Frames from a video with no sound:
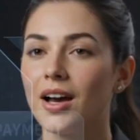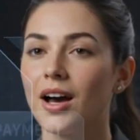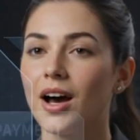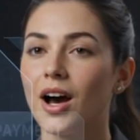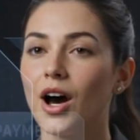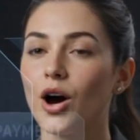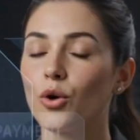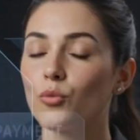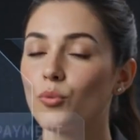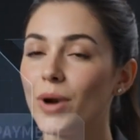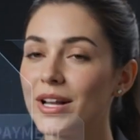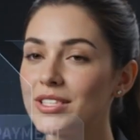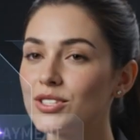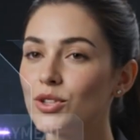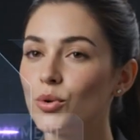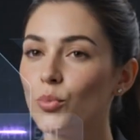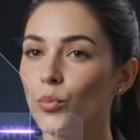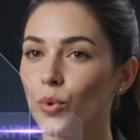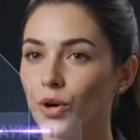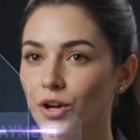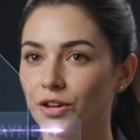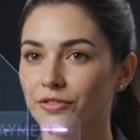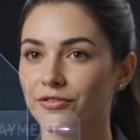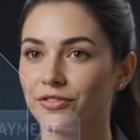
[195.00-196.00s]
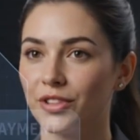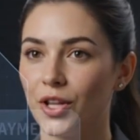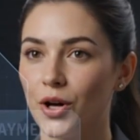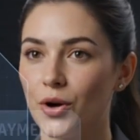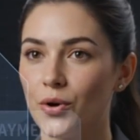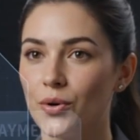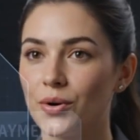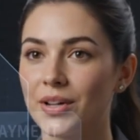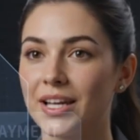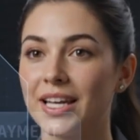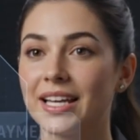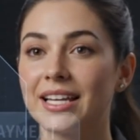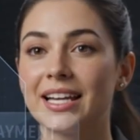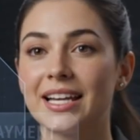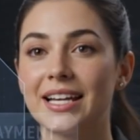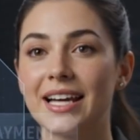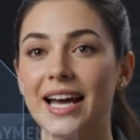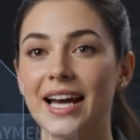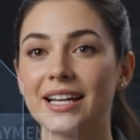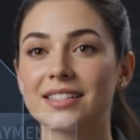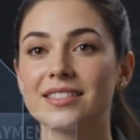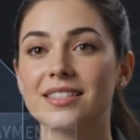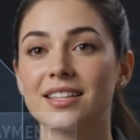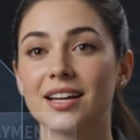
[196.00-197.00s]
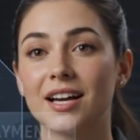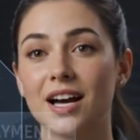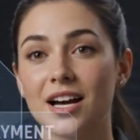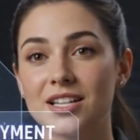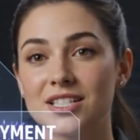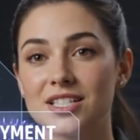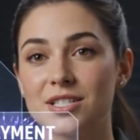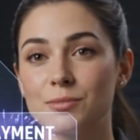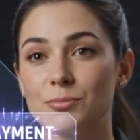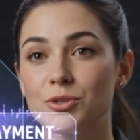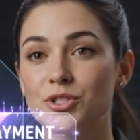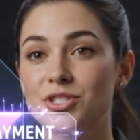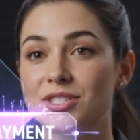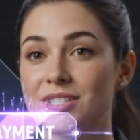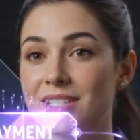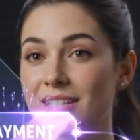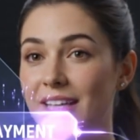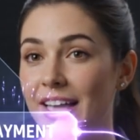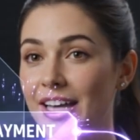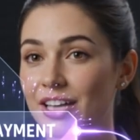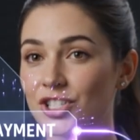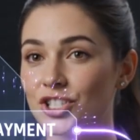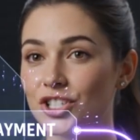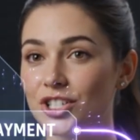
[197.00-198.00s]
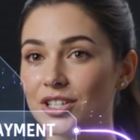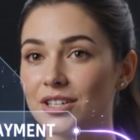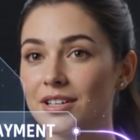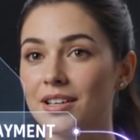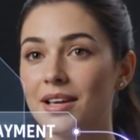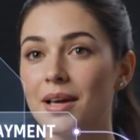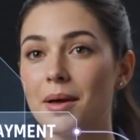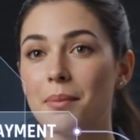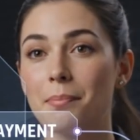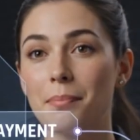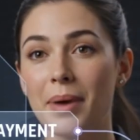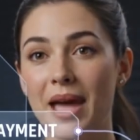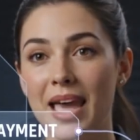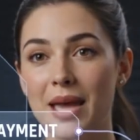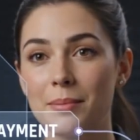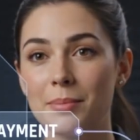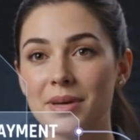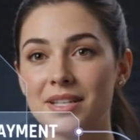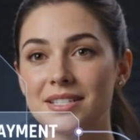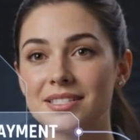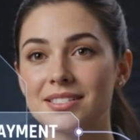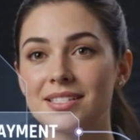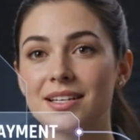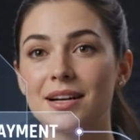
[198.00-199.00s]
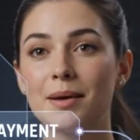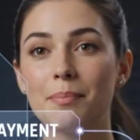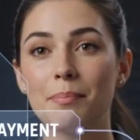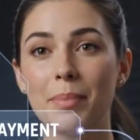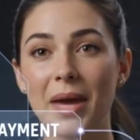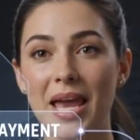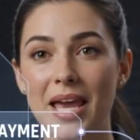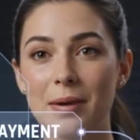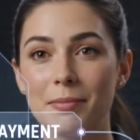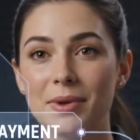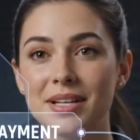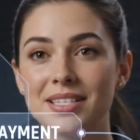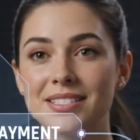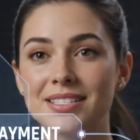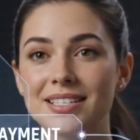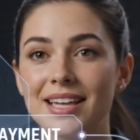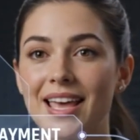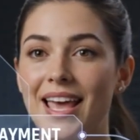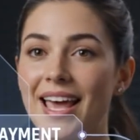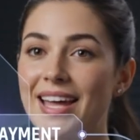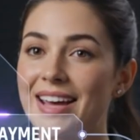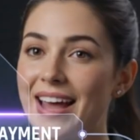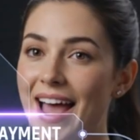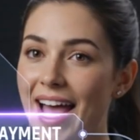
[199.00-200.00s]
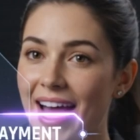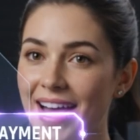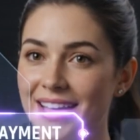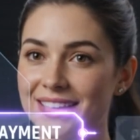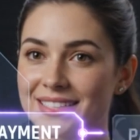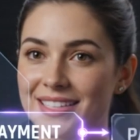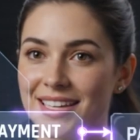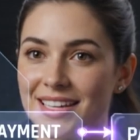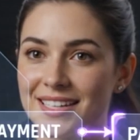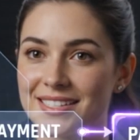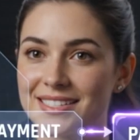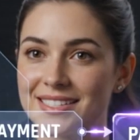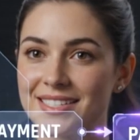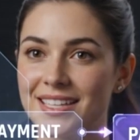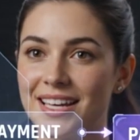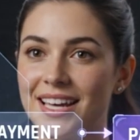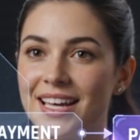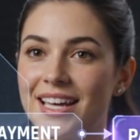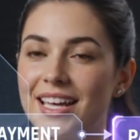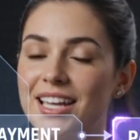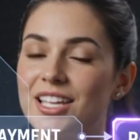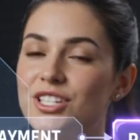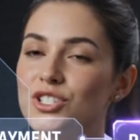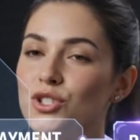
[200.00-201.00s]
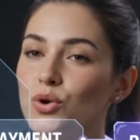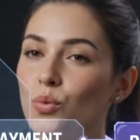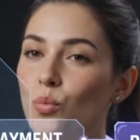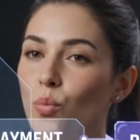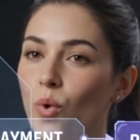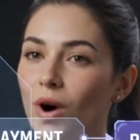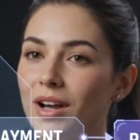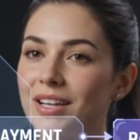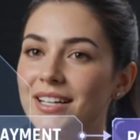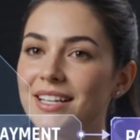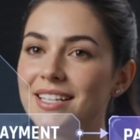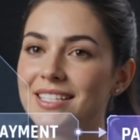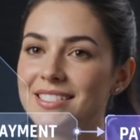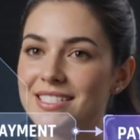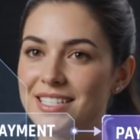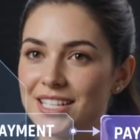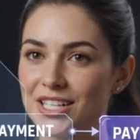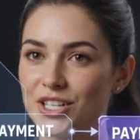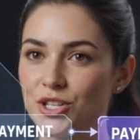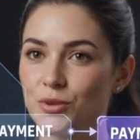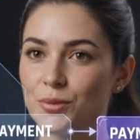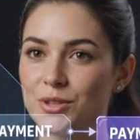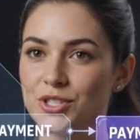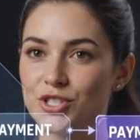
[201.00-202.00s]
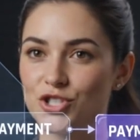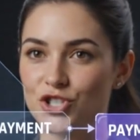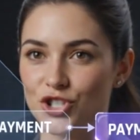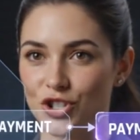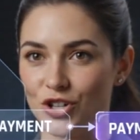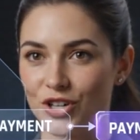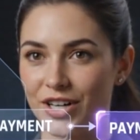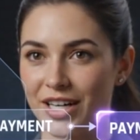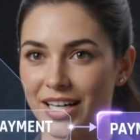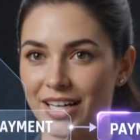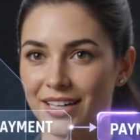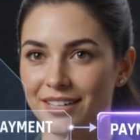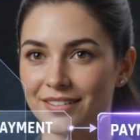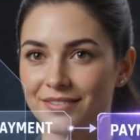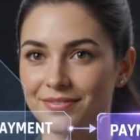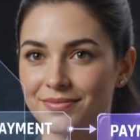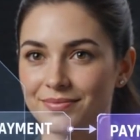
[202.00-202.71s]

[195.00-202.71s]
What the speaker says: A rental workflow can connect the customer's selection, payment, and access into one continuous journey.